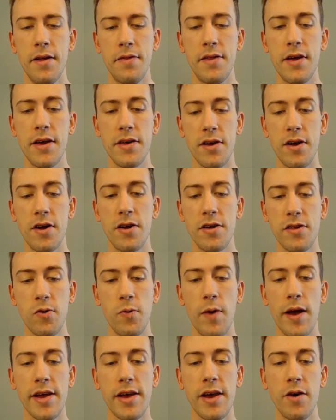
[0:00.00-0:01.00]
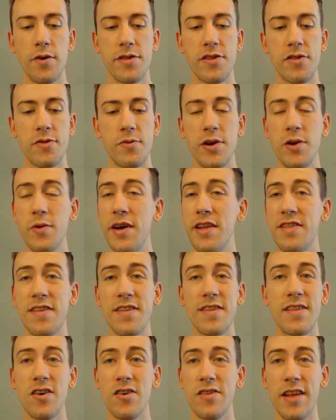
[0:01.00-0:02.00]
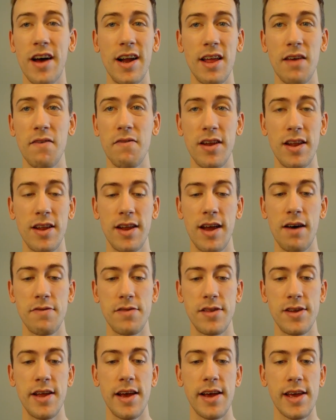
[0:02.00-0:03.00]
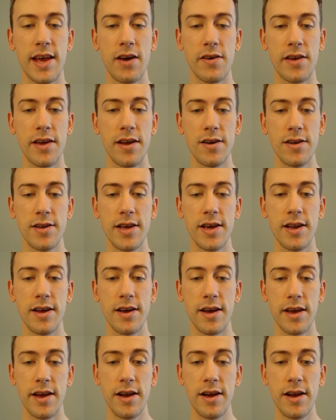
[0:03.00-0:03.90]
This Earthquake goes through. It's still not even enough to take out Giratina.